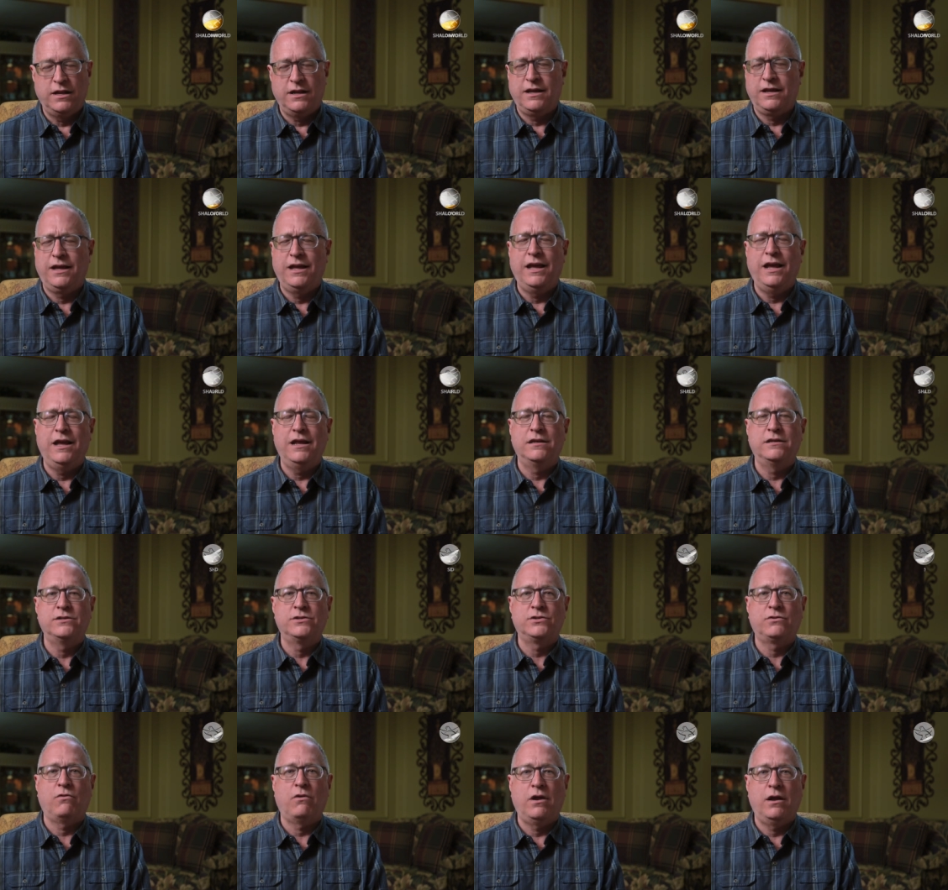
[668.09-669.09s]
And I can't
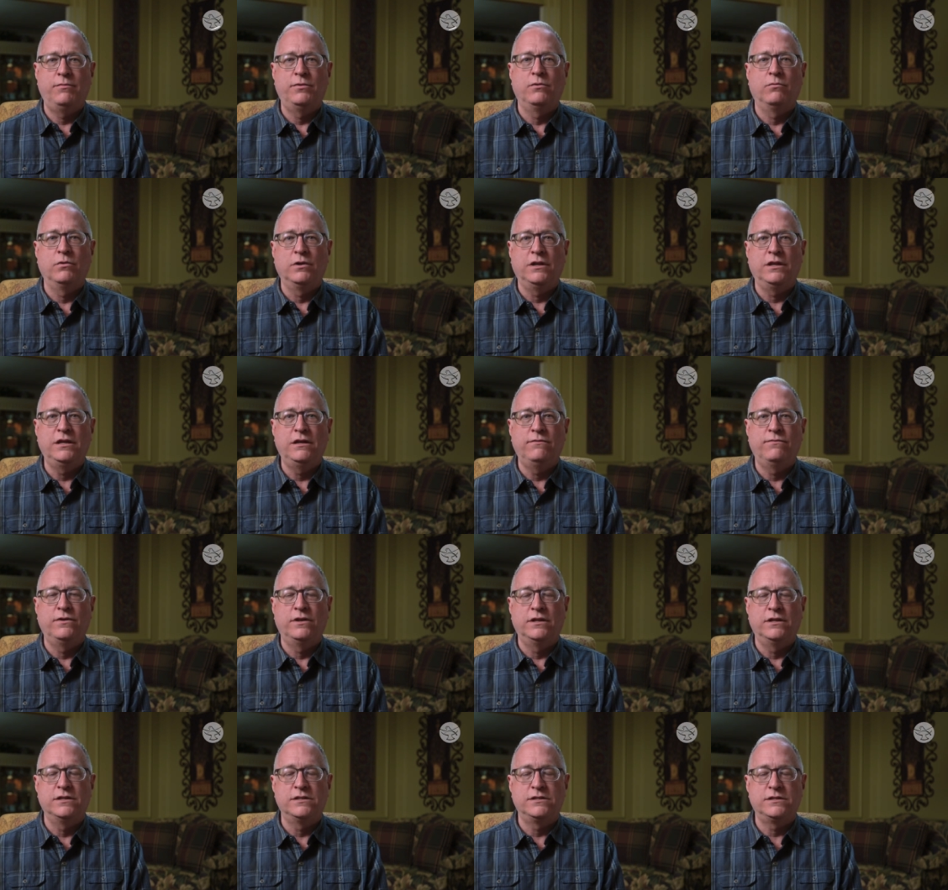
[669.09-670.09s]
describe the relief
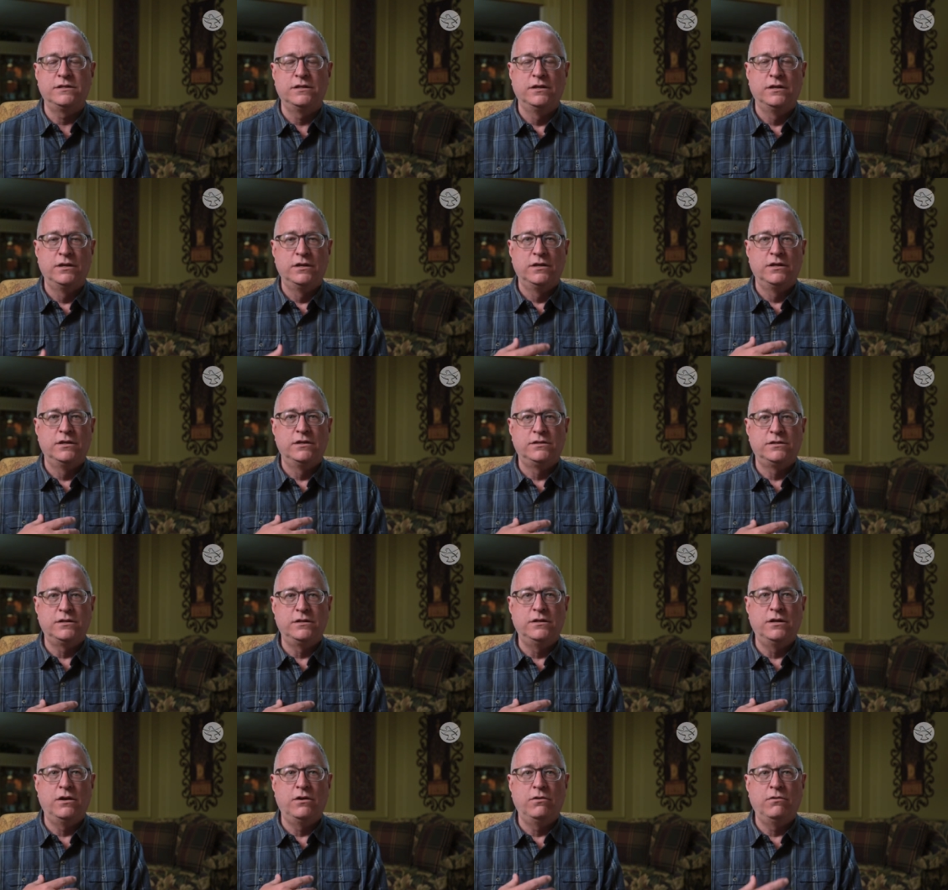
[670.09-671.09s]
it is
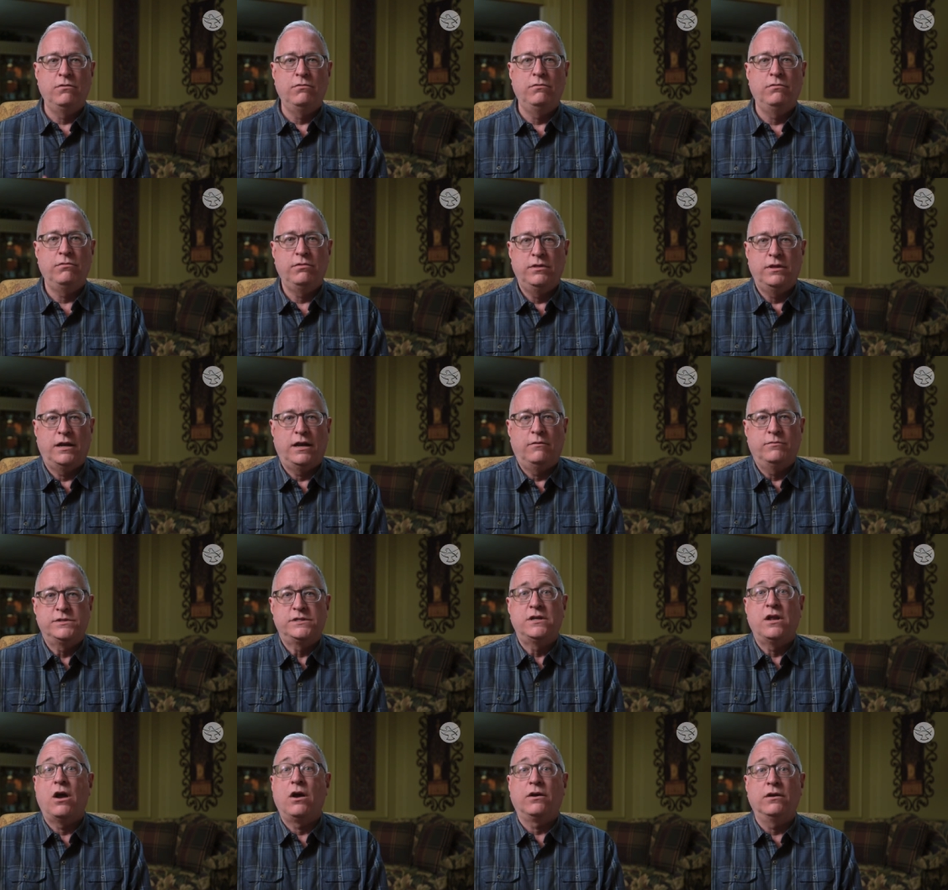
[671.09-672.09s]
to know that I
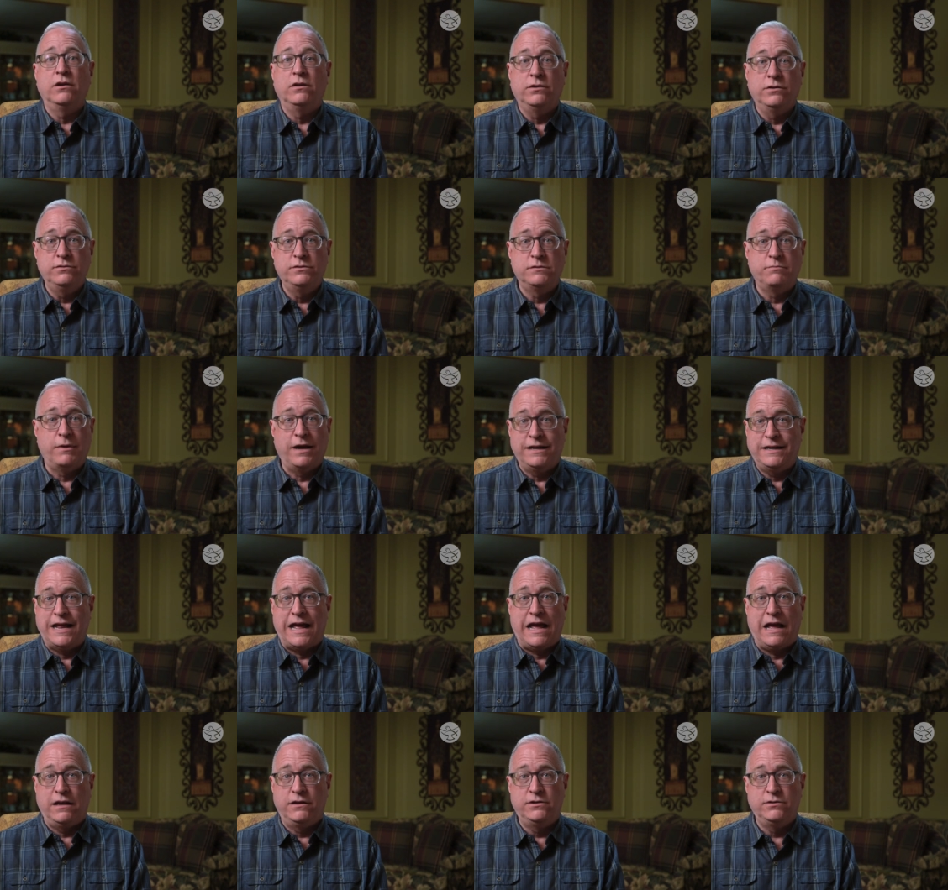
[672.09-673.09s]
was not going to lose my
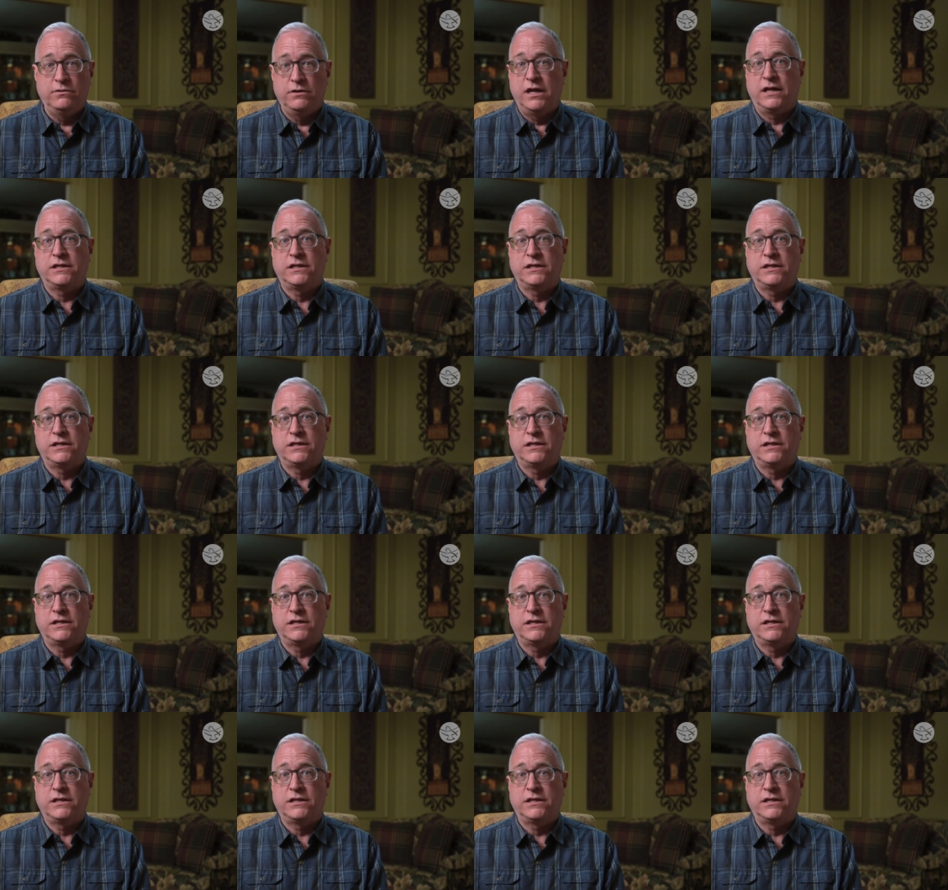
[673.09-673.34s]
dad to an